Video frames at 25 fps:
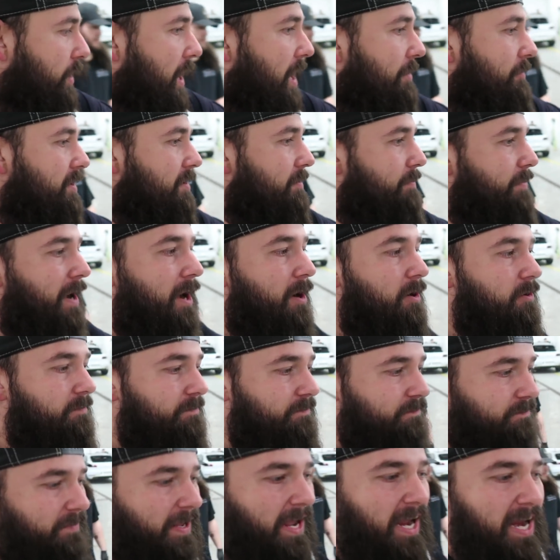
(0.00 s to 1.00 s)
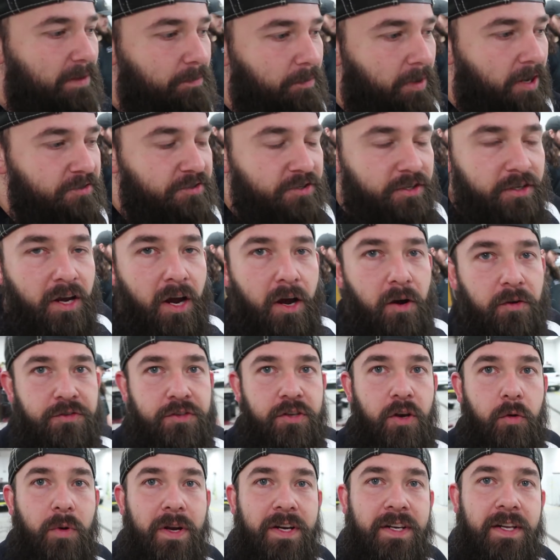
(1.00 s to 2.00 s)
probably about eight months ago.
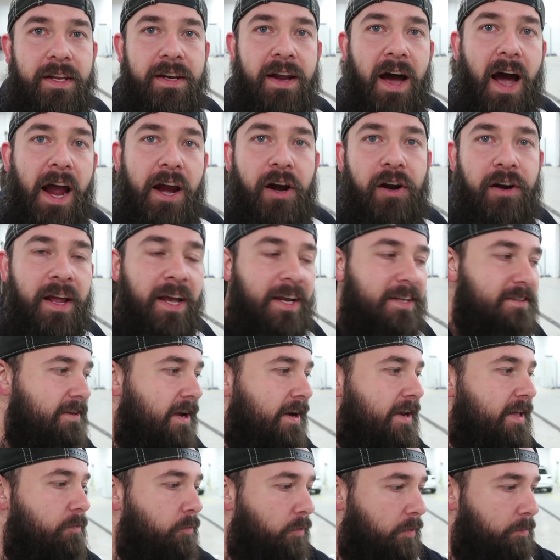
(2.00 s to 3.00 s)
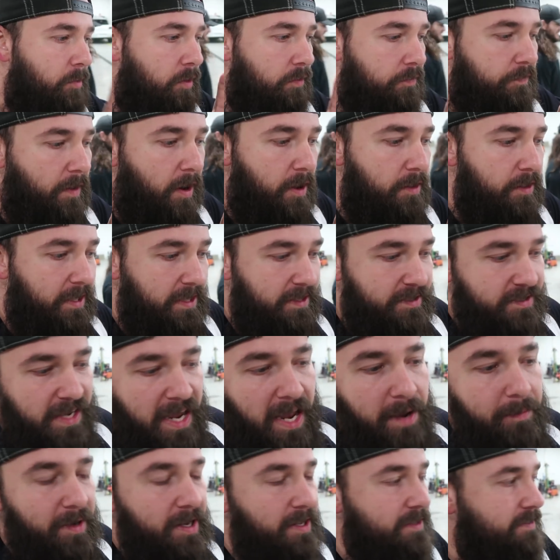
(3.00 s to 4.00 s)
So we did X on it, remove all the
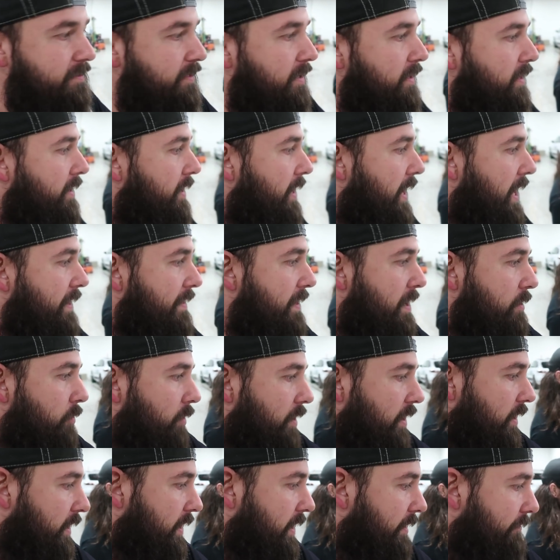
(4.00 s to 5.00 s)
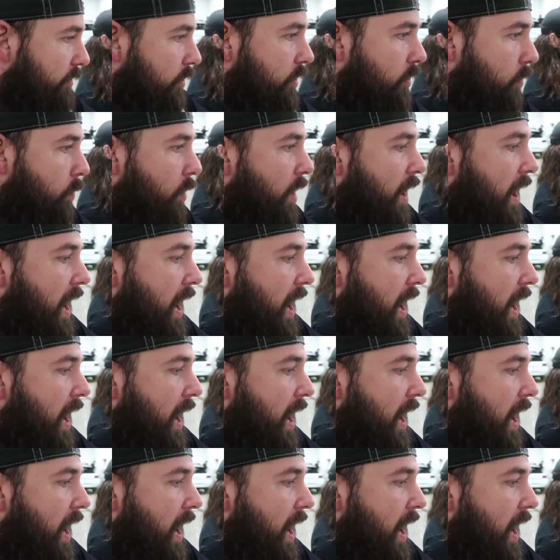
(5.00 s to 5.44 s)
contaminants, and then we're gonna give it a